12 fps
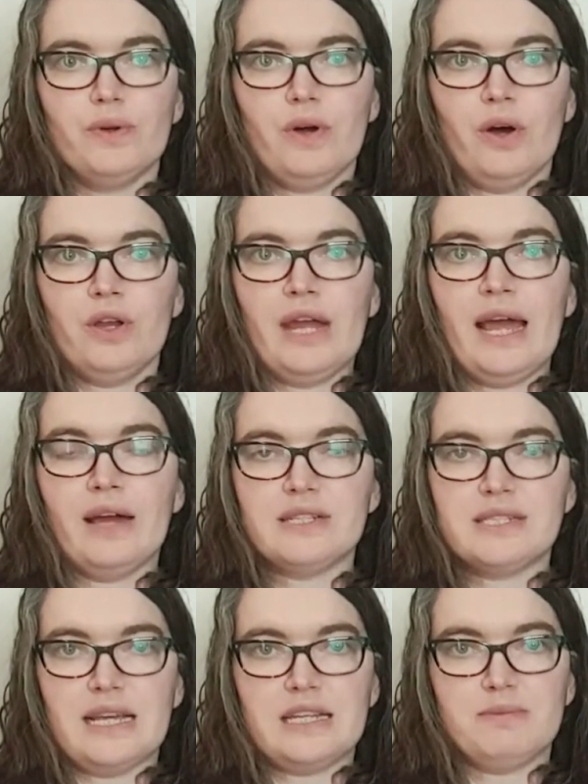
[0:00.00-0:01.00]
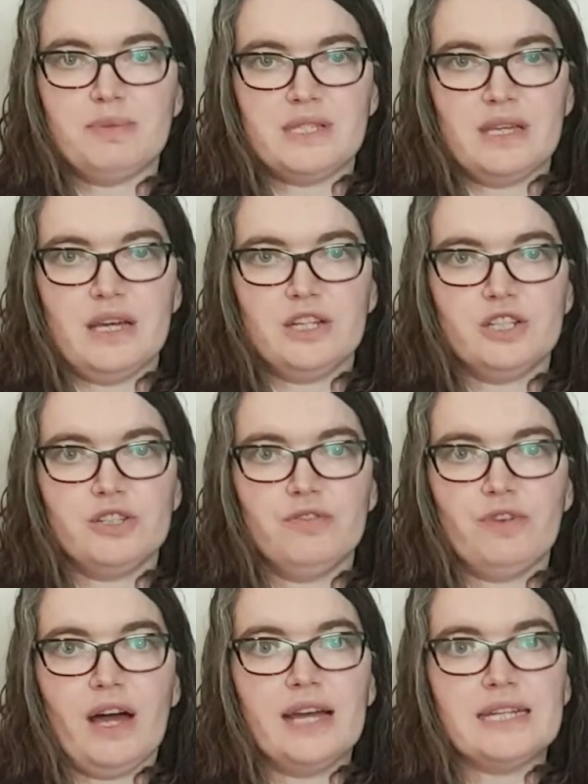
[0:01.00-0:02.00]
on how to set up a search
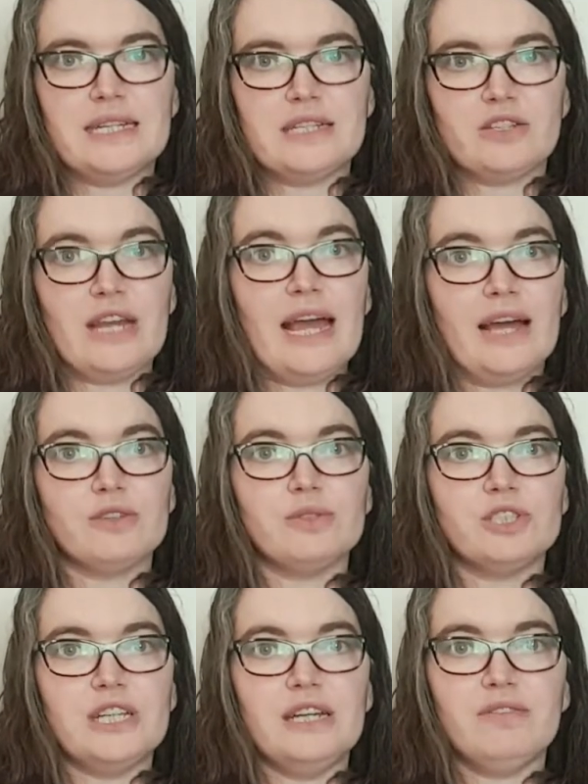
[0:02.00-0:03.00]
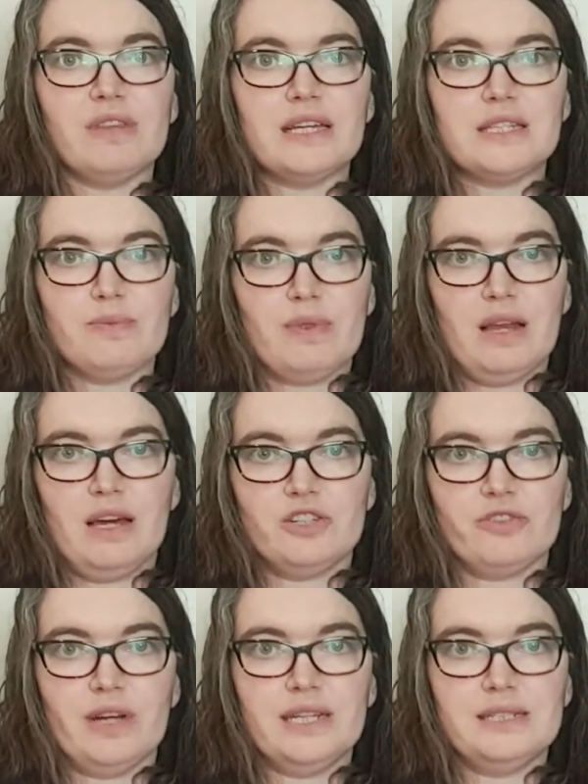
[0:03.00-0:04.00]
for ideas on how to achieve this with
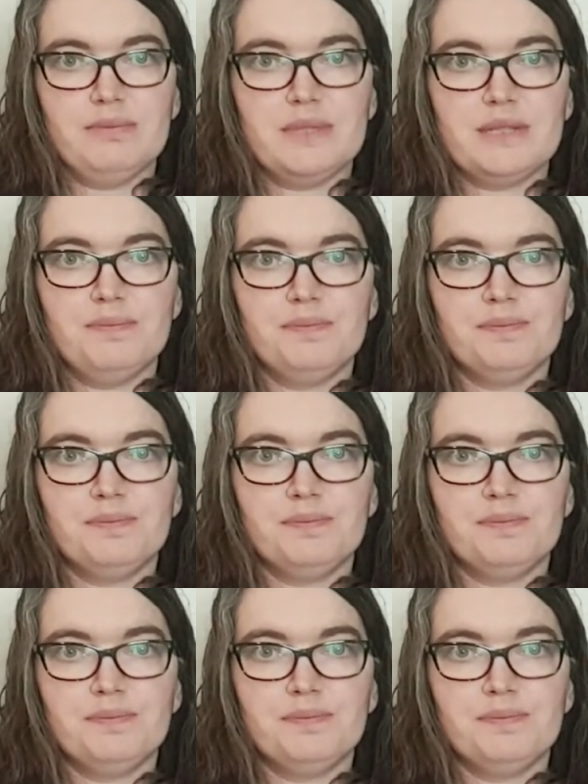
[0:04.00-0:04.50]
larger items.